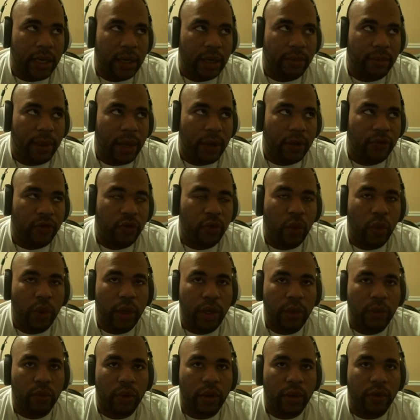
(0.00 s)
I did about
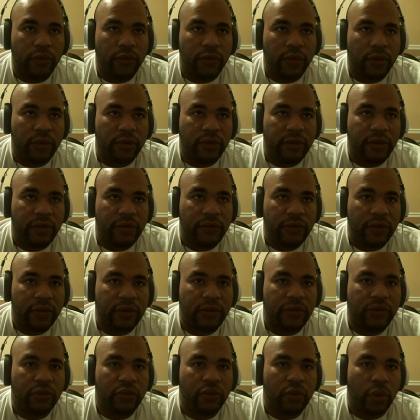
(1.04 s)
20 runs on
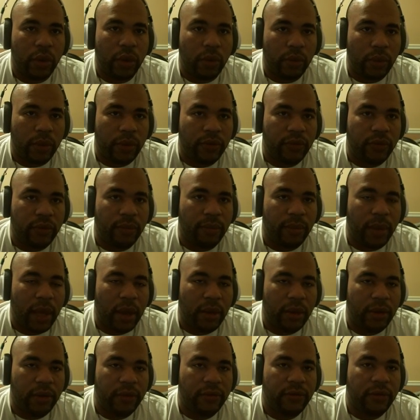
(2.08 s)
T6 and 20 runs
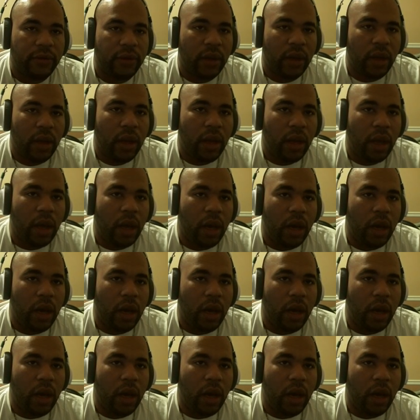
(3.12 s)
on bounties.